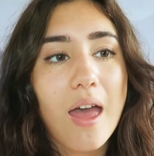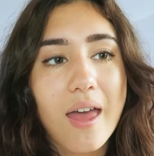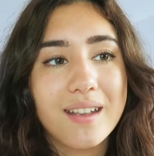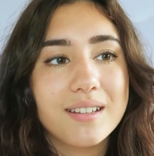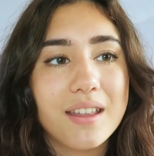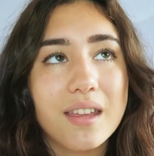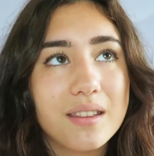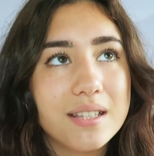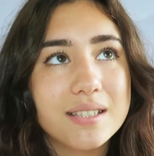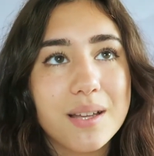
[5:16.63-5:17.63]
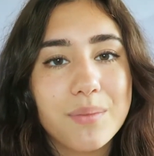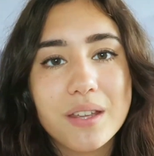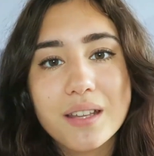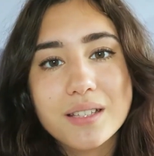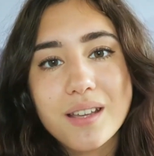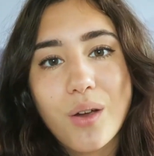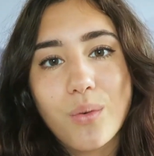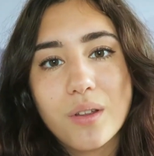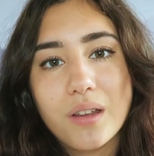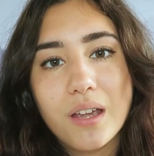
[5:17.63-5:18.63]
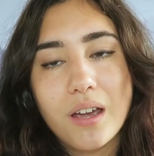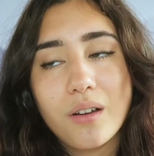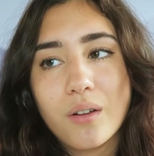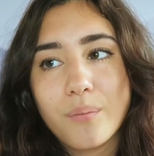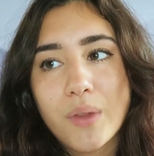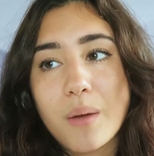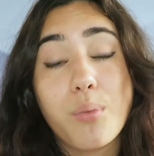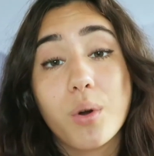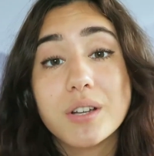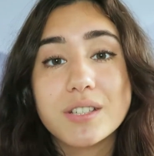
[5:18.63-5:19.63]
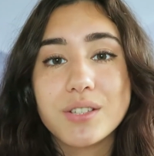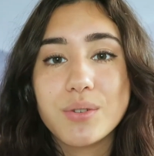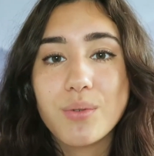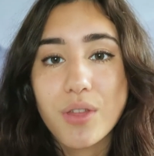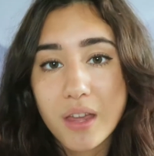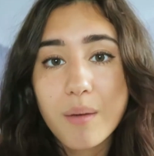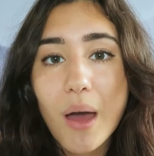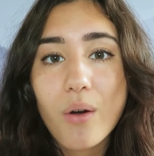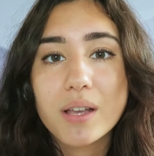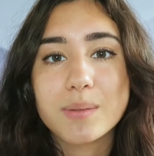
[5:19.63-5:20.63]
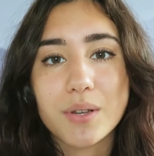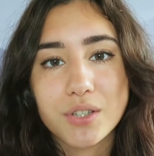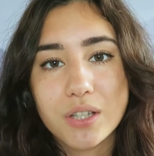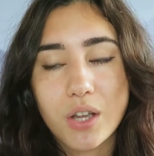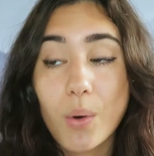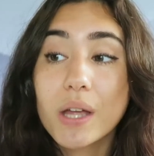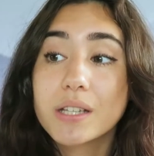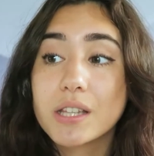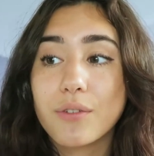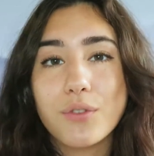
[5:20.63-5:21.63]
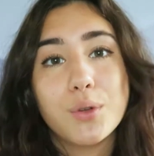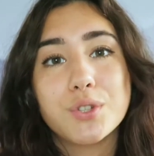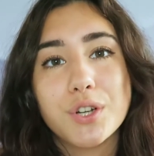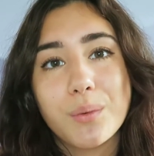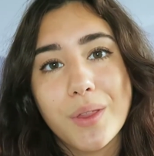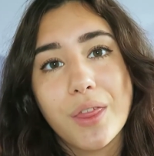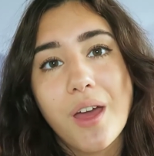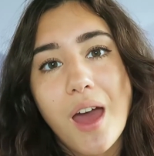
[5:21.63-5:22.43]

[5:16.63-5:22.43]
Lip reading: And I think that's something that's like really important to think about, especially going into the future with